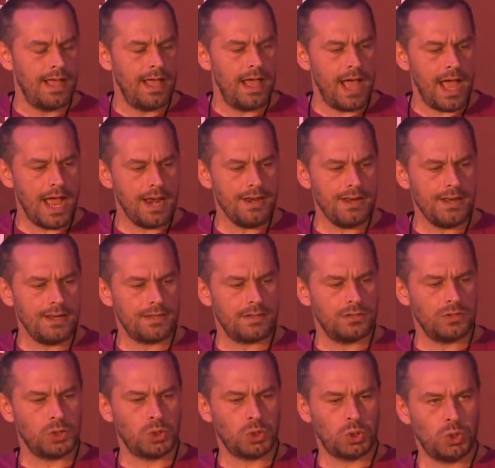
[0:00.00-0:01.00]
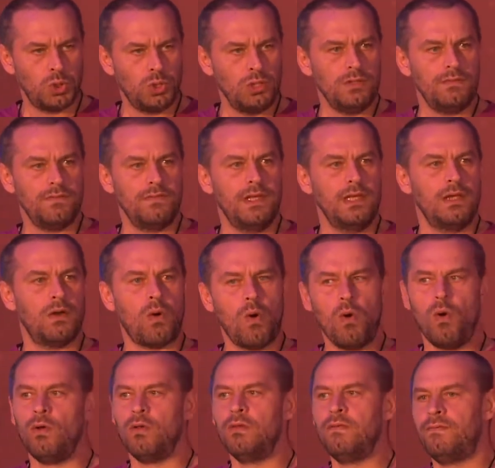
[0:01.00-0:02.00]
And shouldn't we
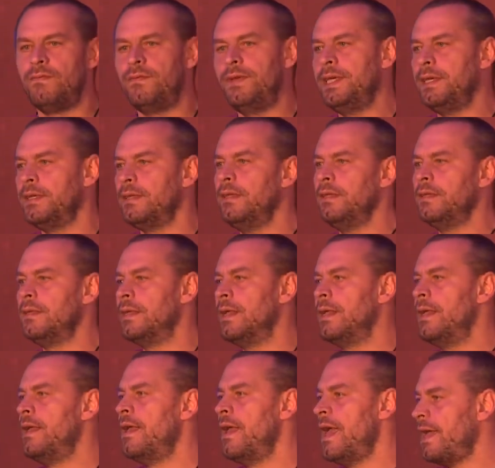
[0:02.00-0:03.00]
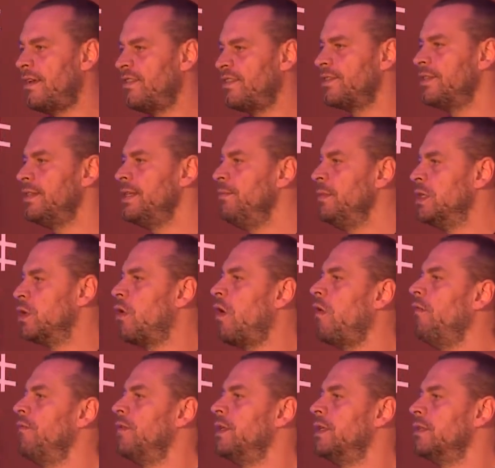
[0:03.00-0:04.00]
all feel extremely
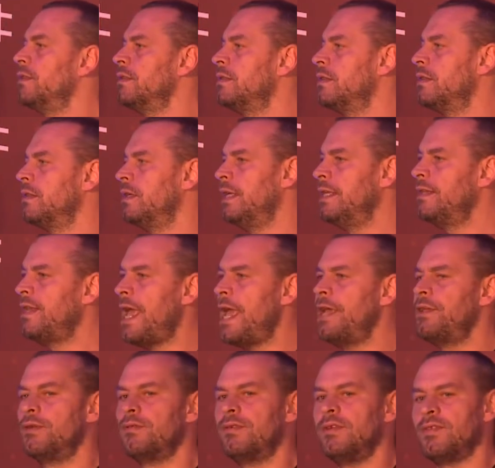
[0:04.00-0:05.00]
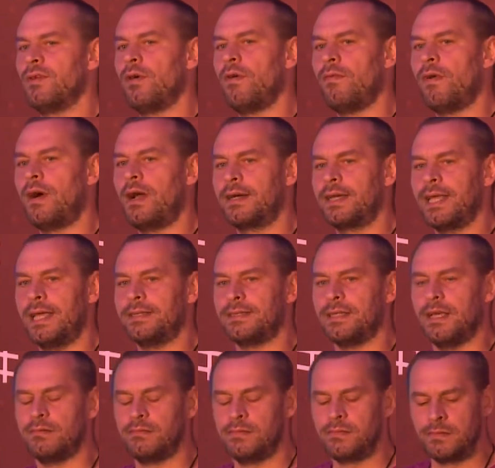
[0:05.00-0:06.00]
confident in the accuracy of our
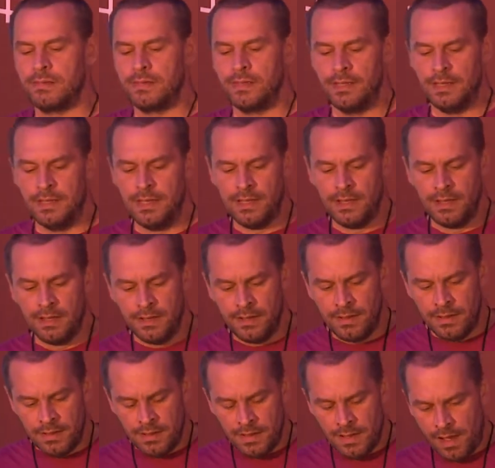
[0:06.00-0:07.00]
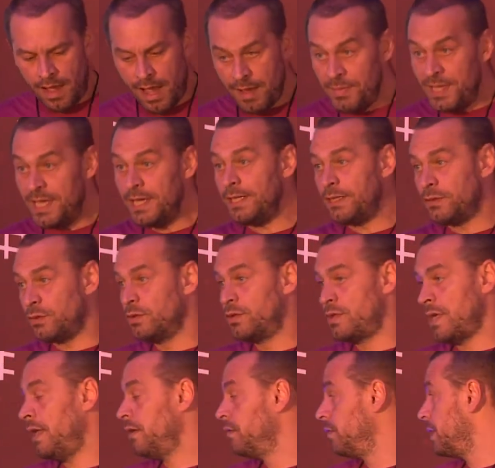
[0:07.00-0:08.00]
data? I'm here to
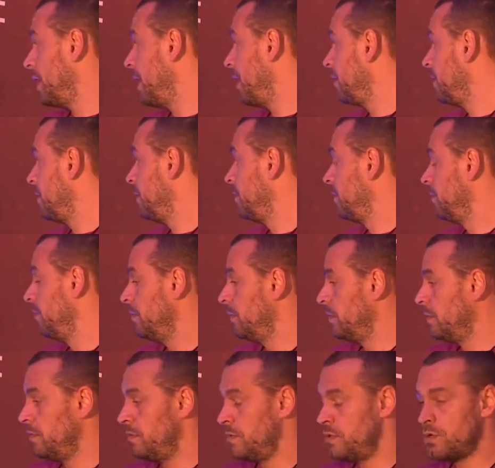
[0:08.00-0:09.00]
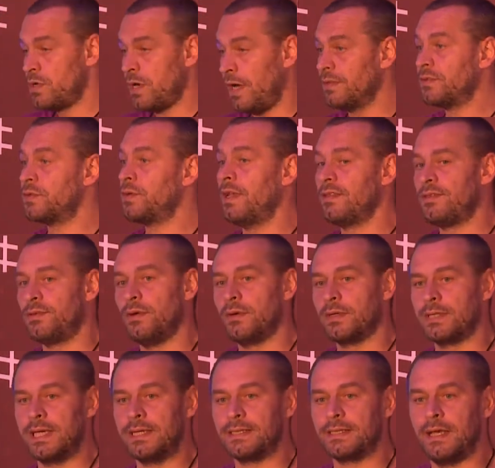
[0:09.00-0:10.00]
tell you that you can't trust your
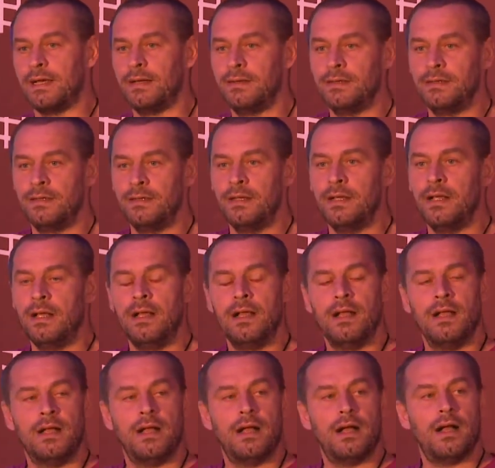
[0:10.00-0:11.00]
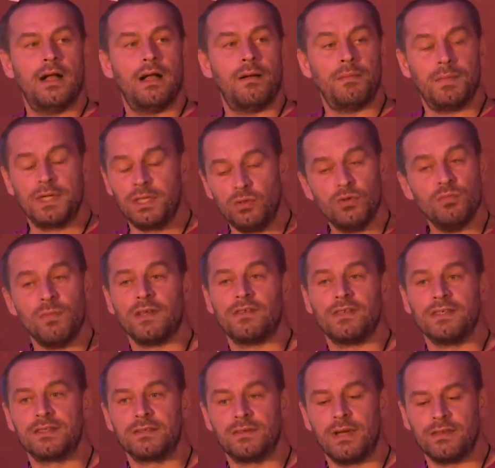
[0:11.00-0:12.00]
data. You
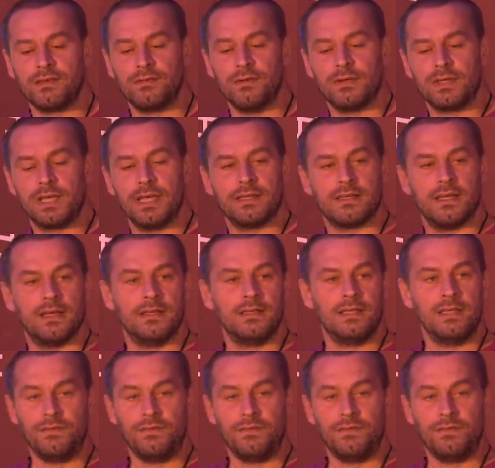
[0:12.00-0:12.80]
mustn't trust your data.